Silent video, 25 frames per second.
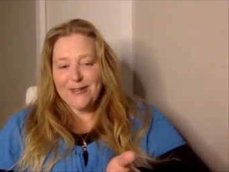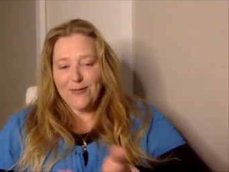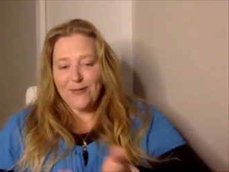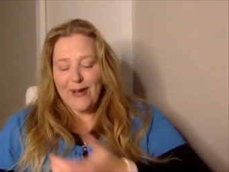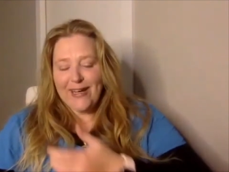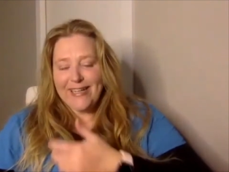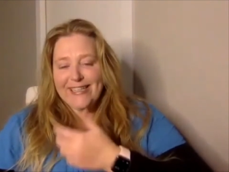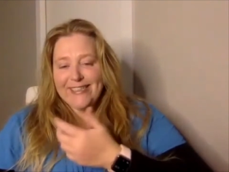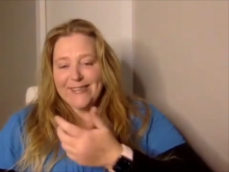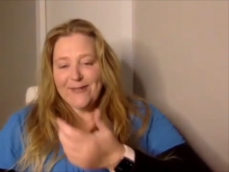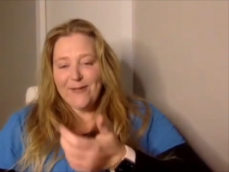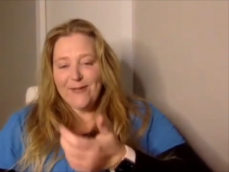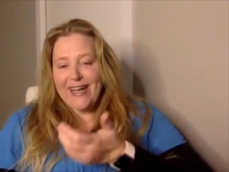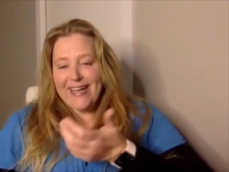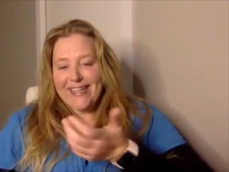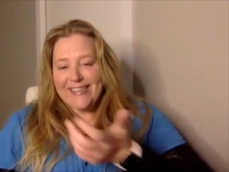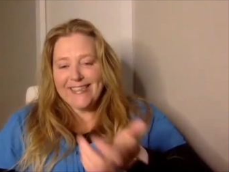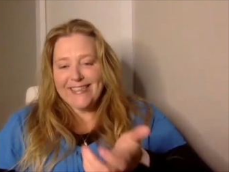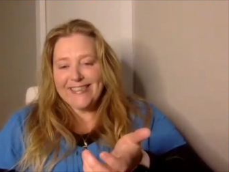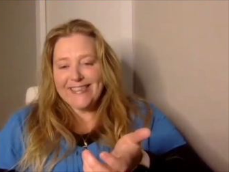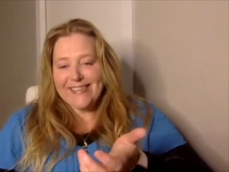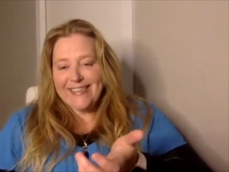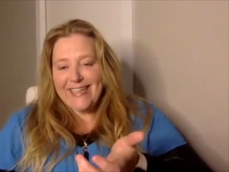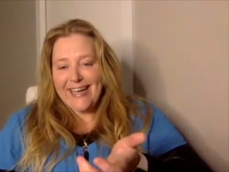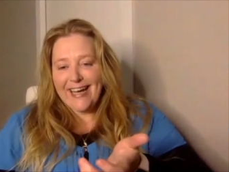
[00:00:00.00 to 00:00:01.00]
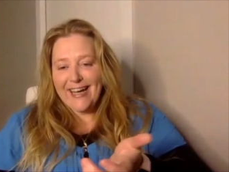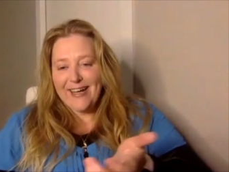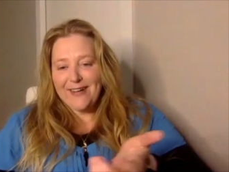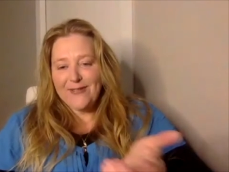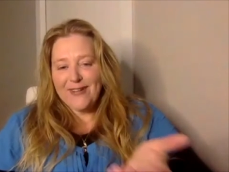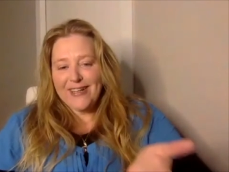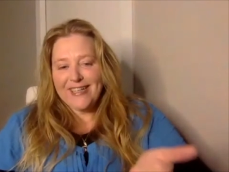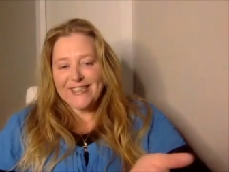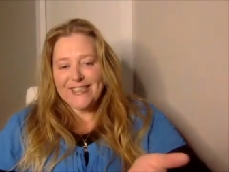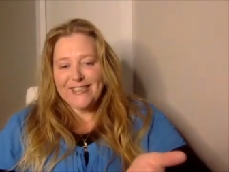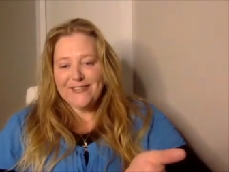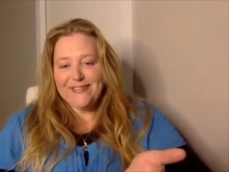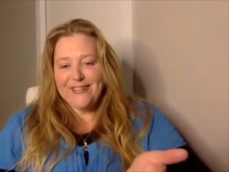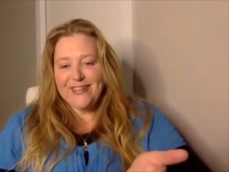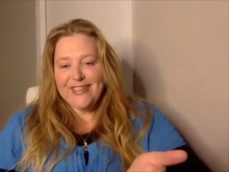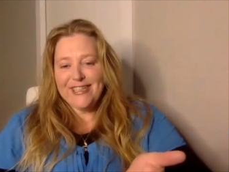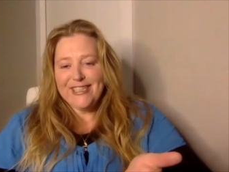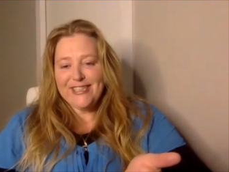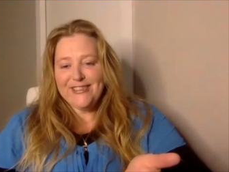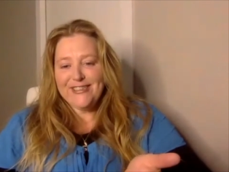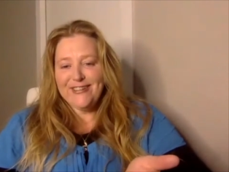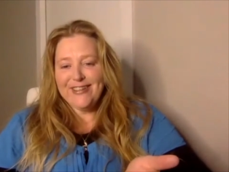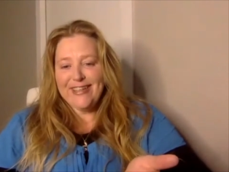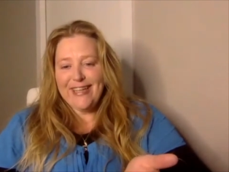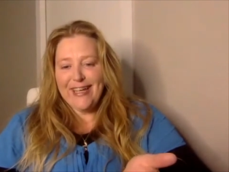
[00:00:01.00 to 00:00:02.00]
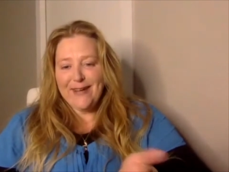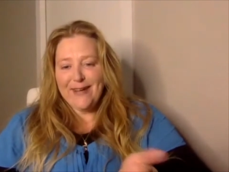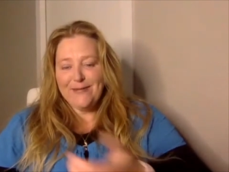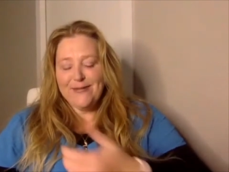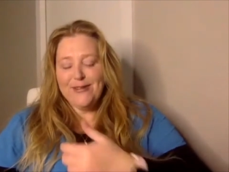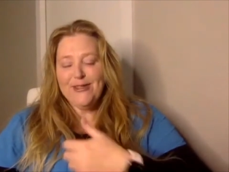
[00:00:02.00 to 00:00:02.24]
When does it, where does it start and where does it finish for them?